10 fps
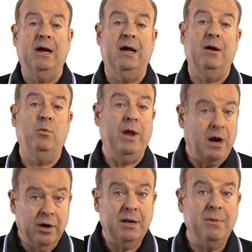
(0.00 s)
Uh, we
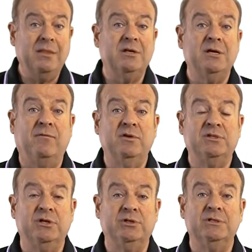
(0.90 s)
are going to make the tough
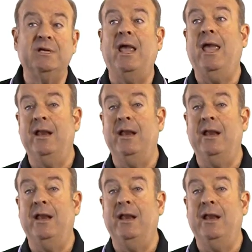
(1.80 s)
decisions.